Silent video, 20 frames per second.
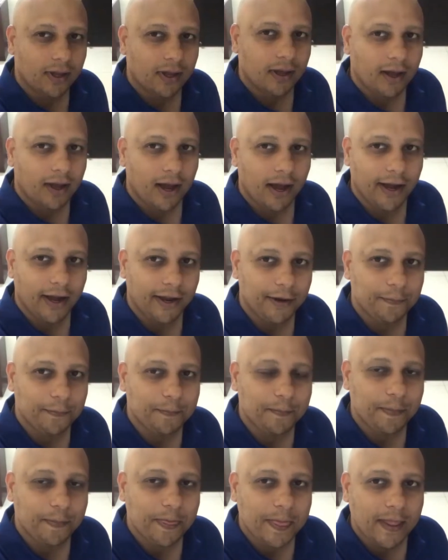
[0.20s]
Hi.
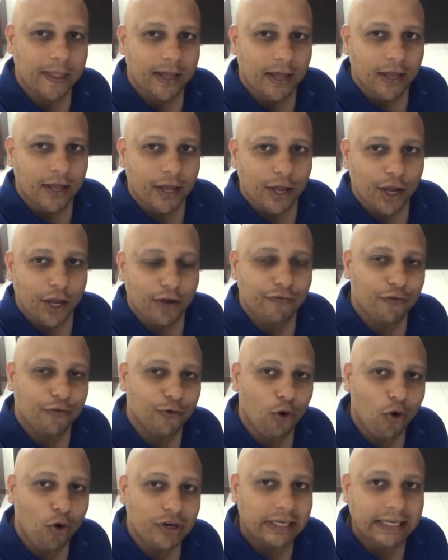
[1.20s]
If
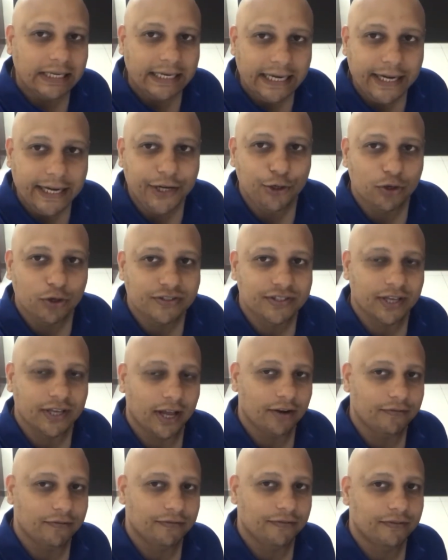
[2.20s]
you don't lead
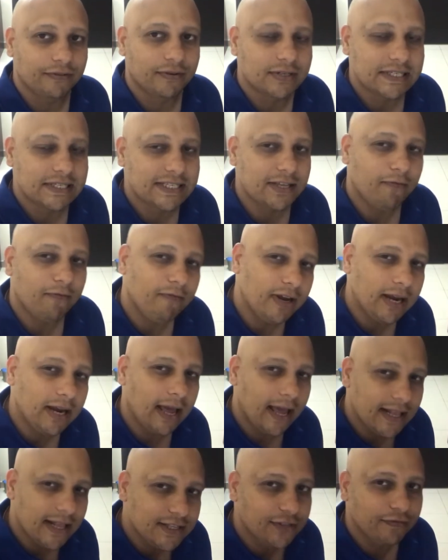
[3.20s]
yourself, someone
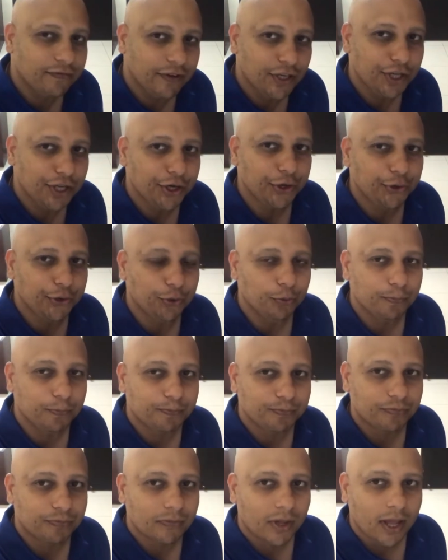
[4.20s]
else will lead you.
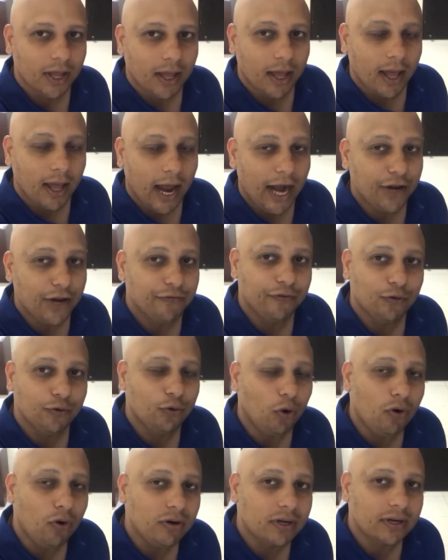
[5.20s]
And if you
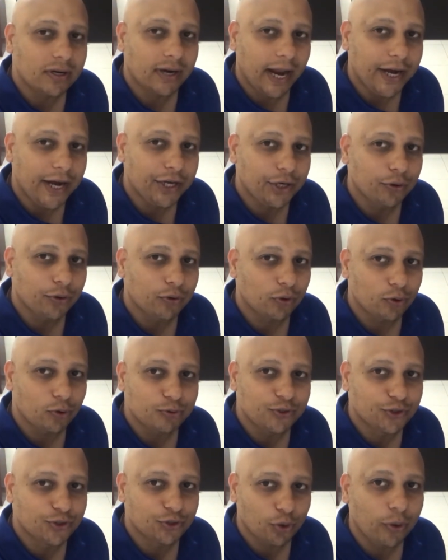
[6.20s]
don't write your
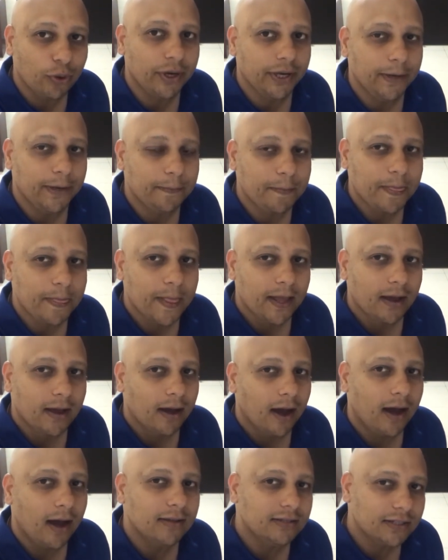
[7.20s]
own story,
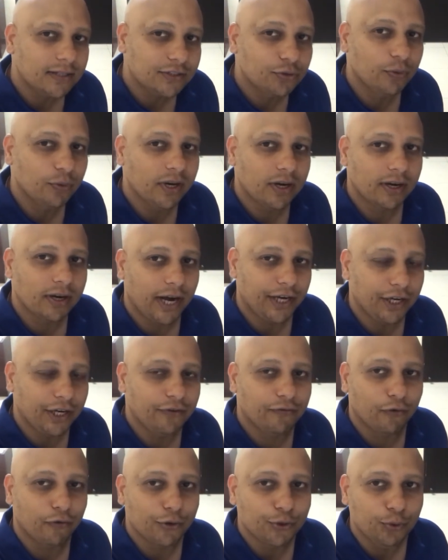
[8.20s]
others will write
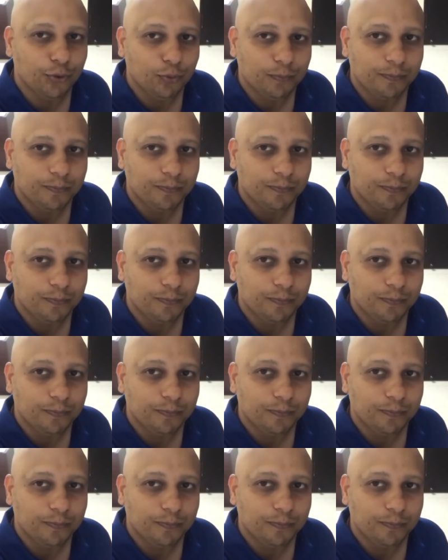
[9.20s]
it for you.